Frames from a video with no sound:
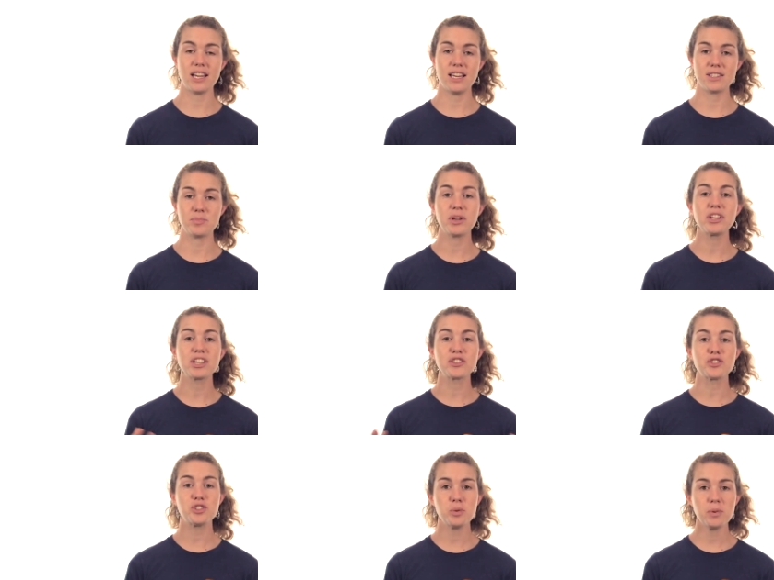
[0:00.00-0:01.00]
is building a
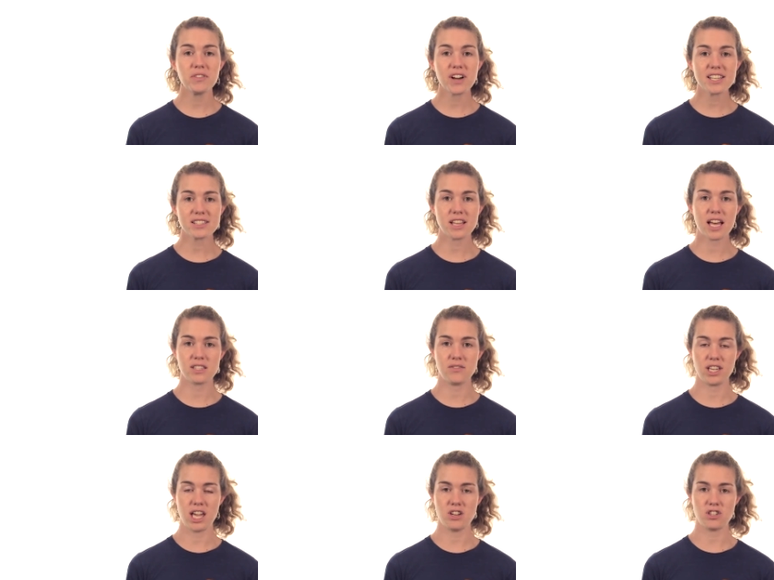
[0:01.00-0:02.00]
supervised
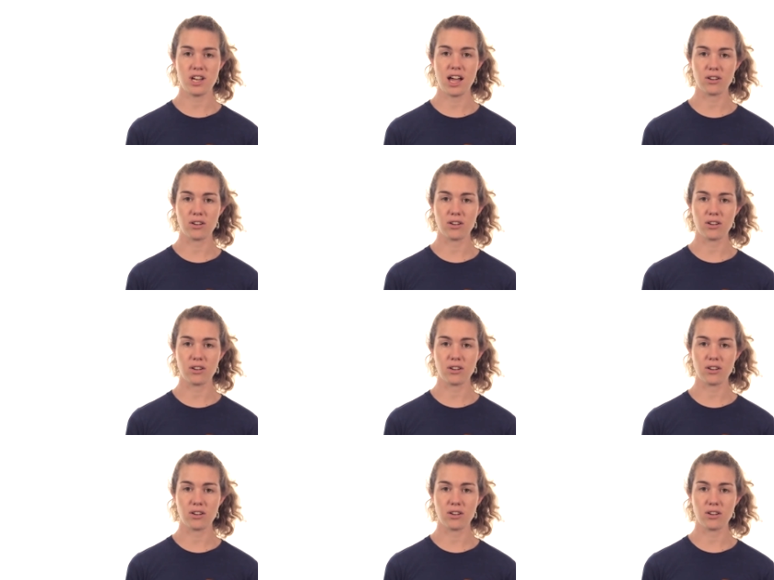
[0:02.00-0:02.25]
classification